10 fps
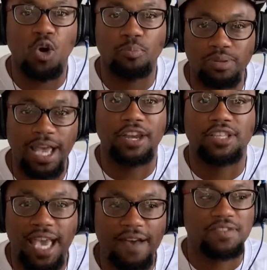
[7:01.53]
players
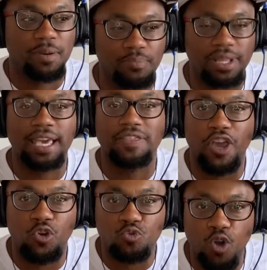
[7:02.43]
have to play
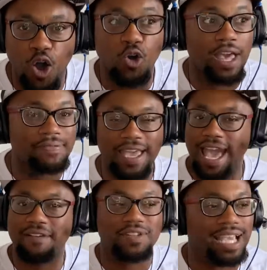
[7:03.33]
their role and they
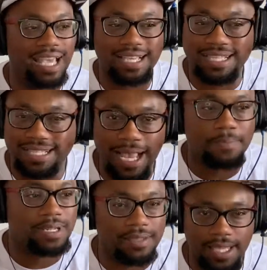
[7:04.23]
have to
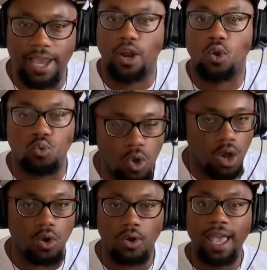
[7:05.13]
accept their
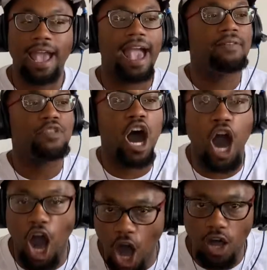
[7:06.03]
role. And the
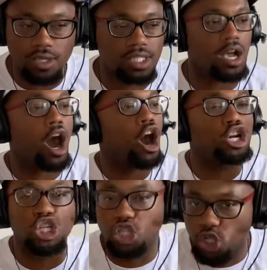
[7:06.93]
Hawks
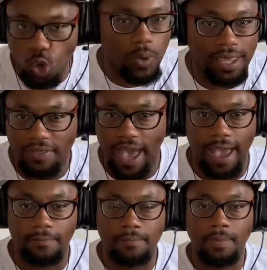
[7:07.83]
are doing
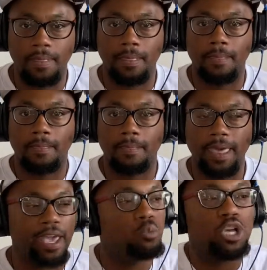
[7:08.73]
that.
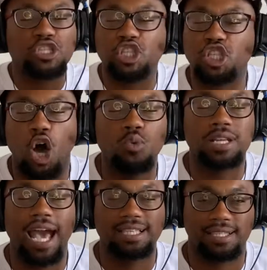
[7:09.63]
It was so
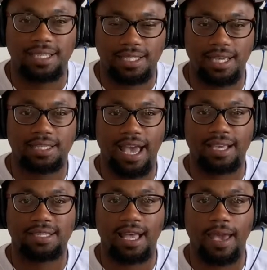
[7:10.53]
nice to see
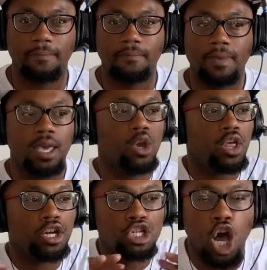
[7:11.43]
last night.
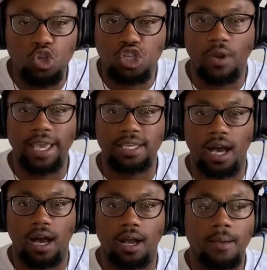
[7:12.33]
No Trae
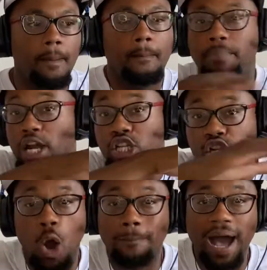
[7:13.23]
Young, but
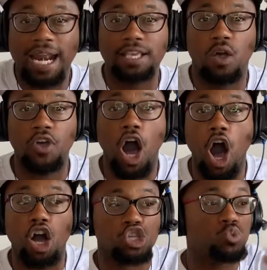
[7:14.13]
nobody on the
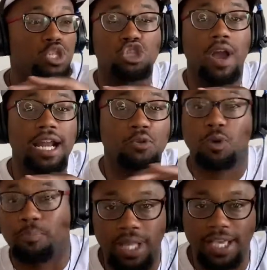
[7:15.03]
Hawks was trying to
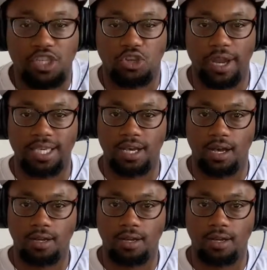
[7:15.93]
replace Trae Young.